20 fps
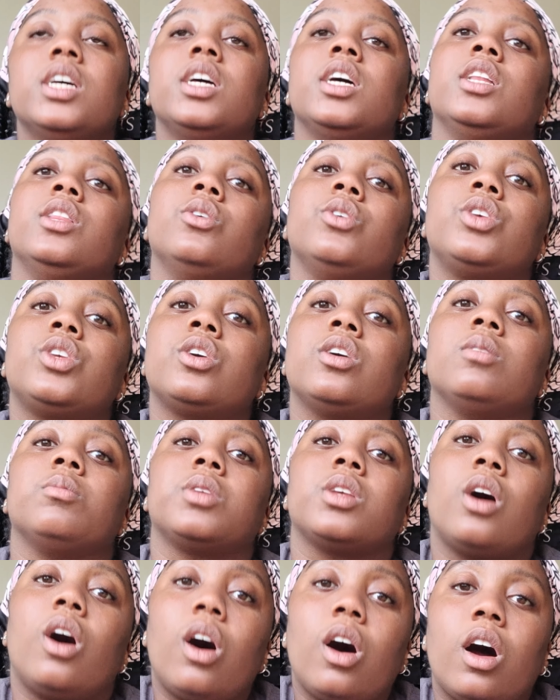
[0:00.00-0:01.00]
And those
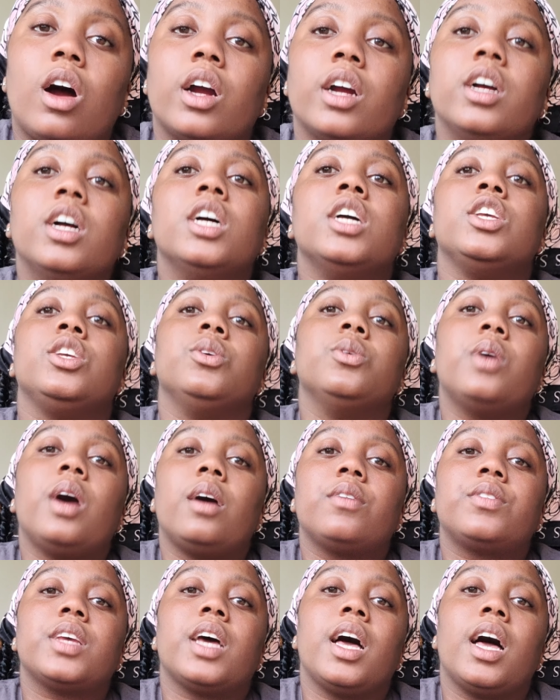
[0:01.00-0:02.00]
terms are, you
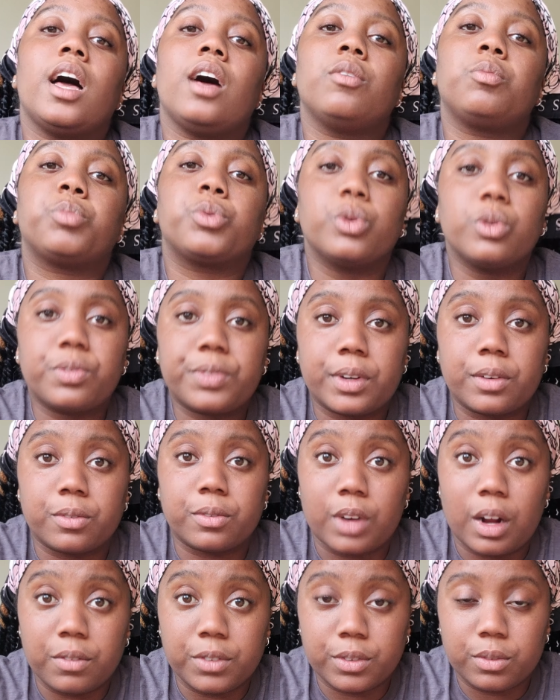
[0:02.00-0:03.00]
have to have proof of
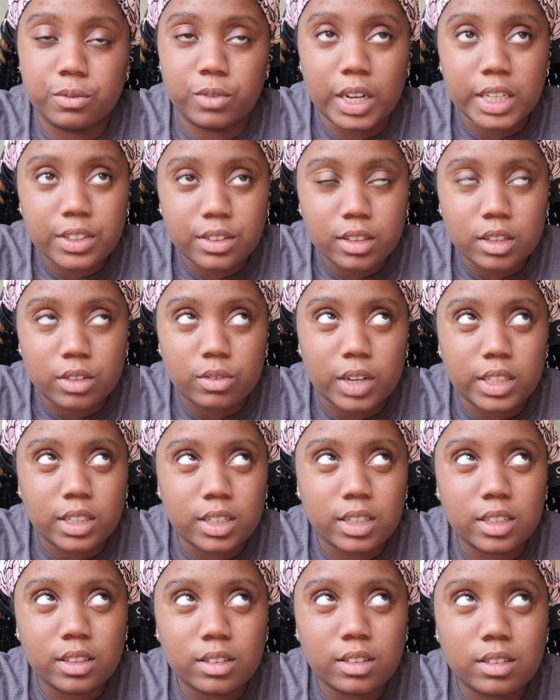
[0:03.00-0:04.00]

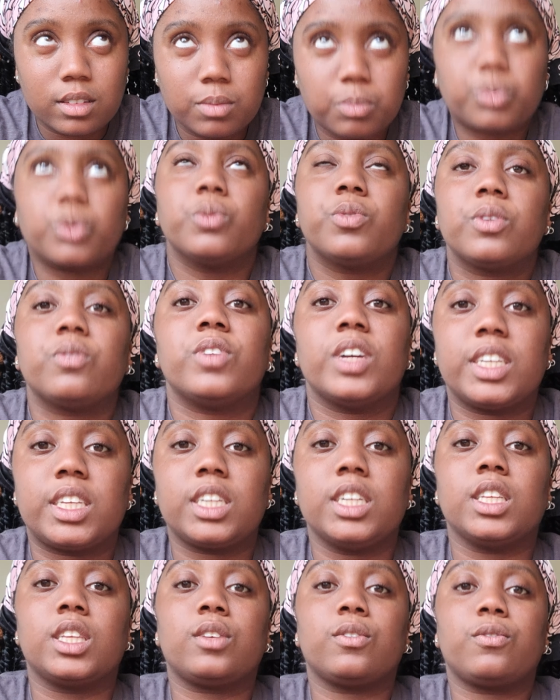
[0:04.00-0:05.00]
residence
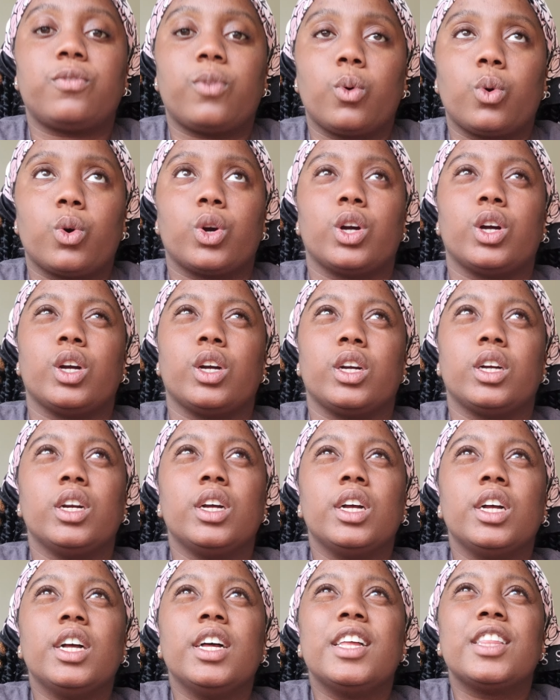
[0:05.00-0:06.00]
for
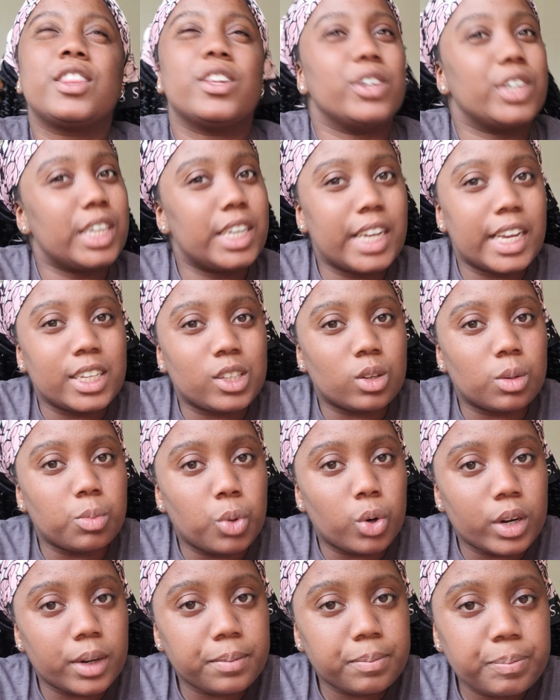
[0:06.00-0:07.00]
30 days or
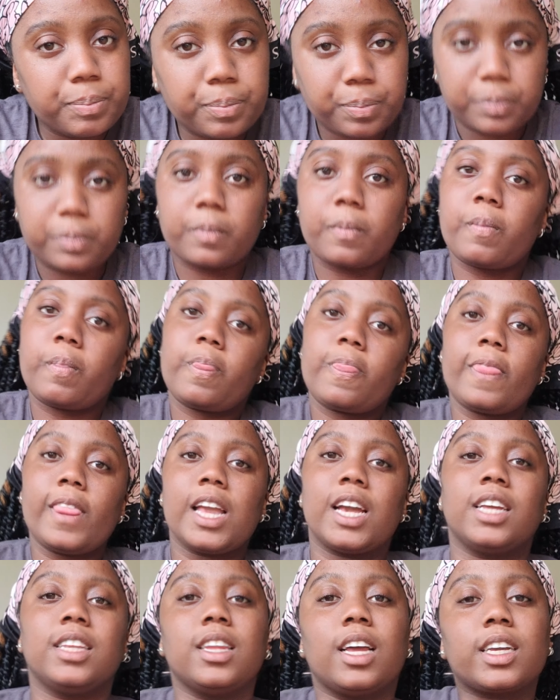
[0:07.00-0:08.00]
more.
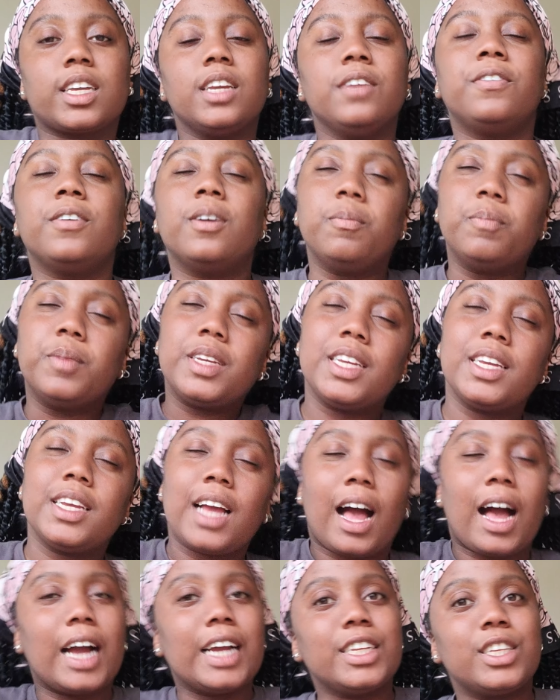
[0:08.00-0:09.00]
And lucky for me,
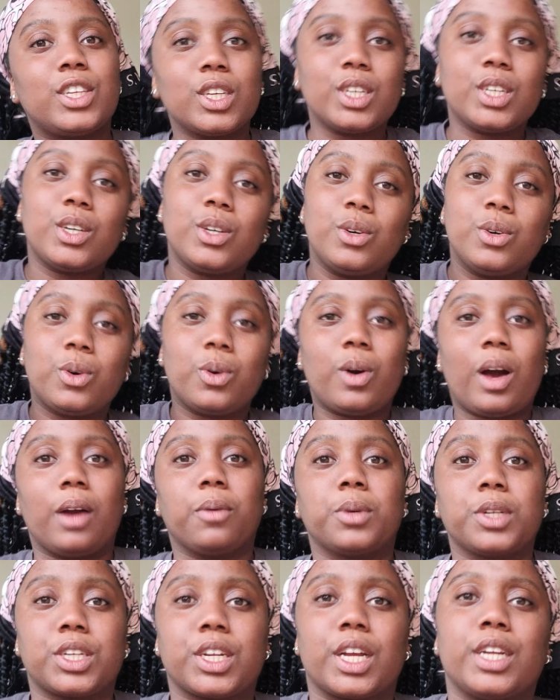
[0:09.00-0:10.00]
I do. I
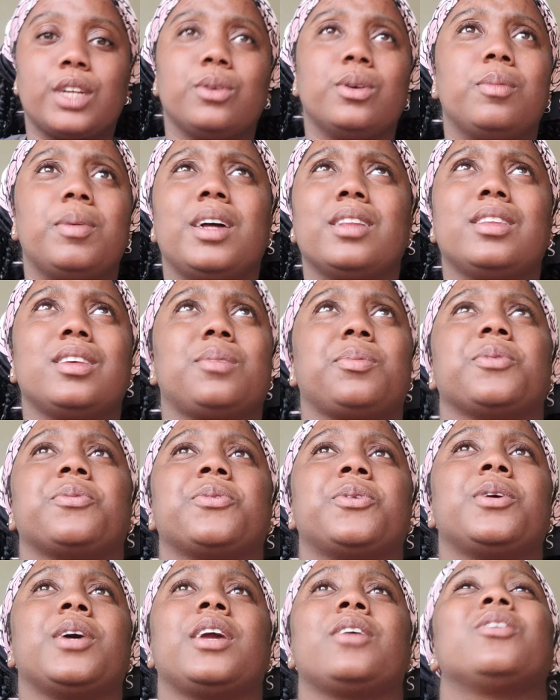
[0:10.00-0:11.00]
wish I knew about this
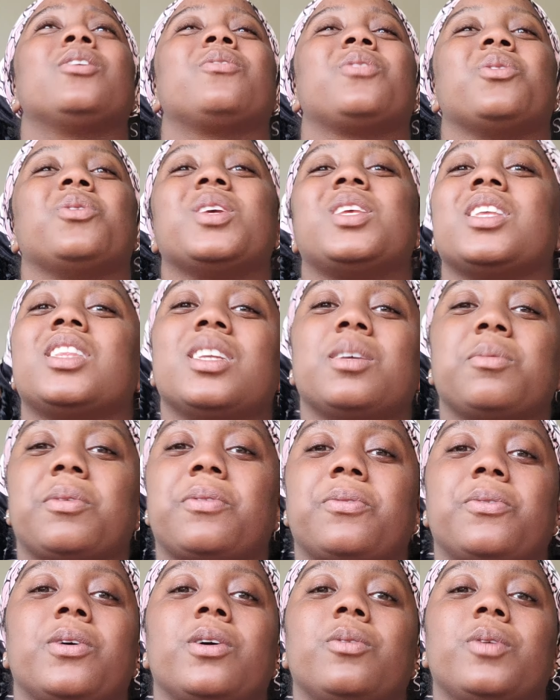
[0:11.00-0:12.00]
before. I don't know if it was a thing
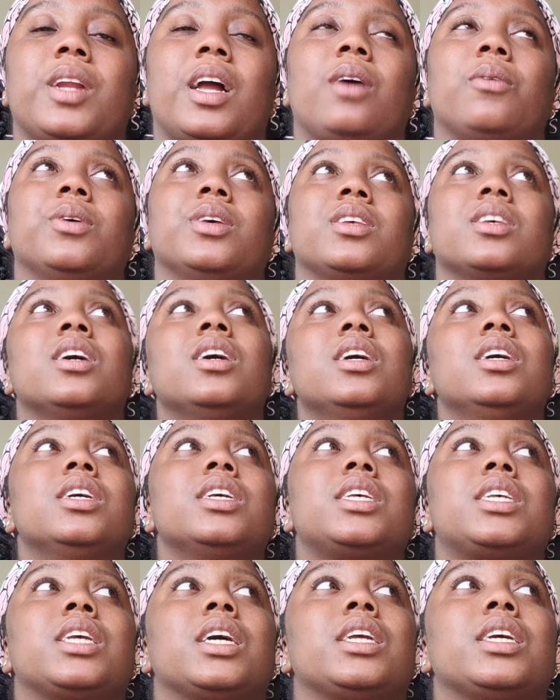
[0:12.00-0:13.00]
before when I was
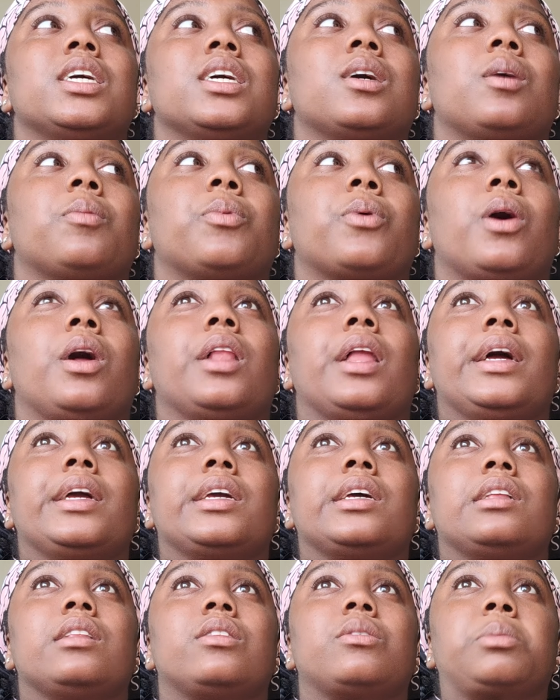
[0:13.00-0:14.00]
studying abroad, like
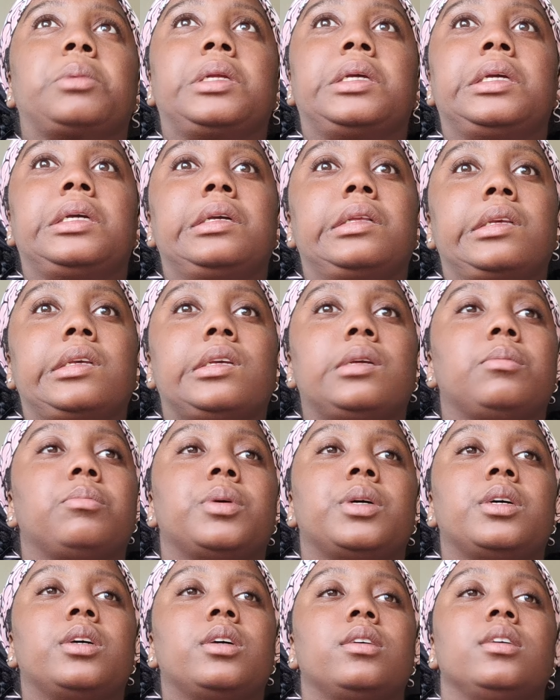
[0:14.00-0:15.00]
in 2018,
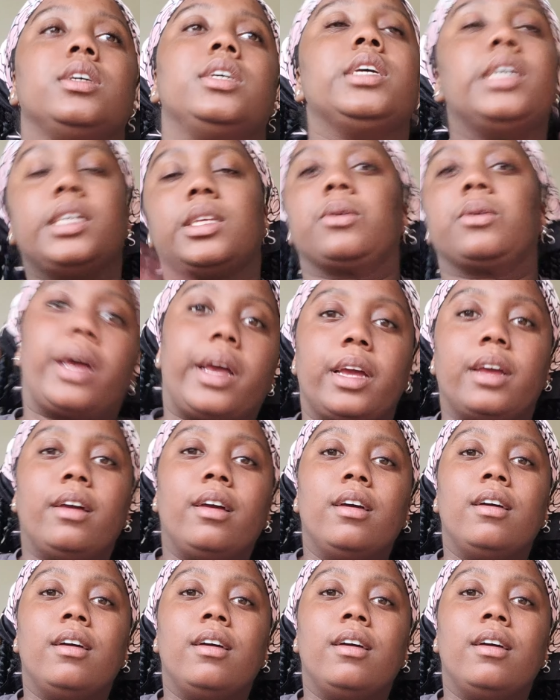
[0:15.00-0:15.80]
but it's okay.